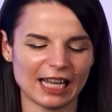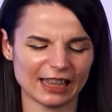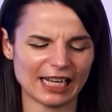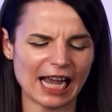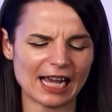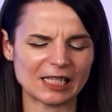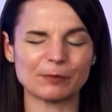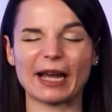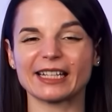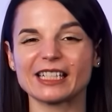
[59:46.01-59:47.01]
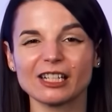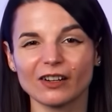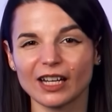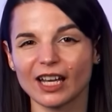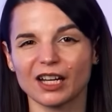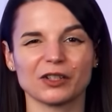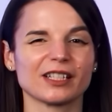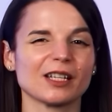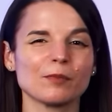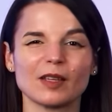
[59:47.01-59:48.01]
that has bacteria or
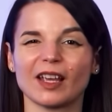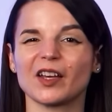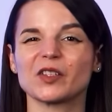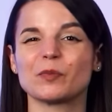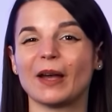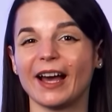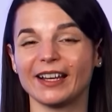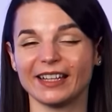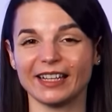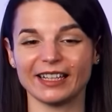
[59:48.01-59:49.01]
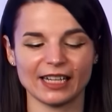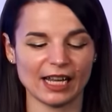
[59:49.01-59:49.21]
something else bad in it